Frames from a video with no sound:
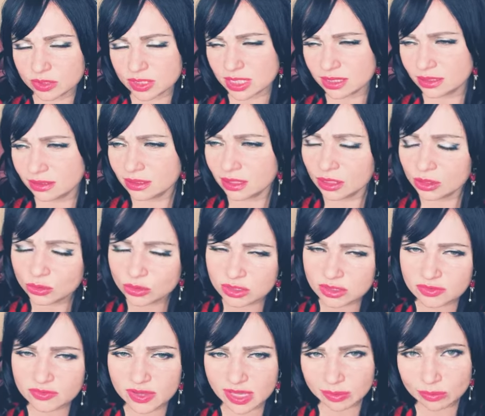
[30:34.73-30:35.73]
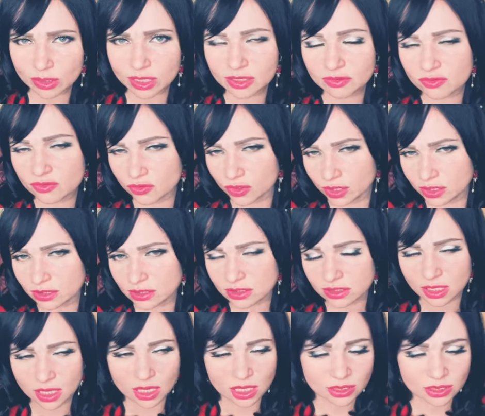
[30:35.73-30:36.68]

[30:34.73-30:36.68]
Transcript: That includes family, friends,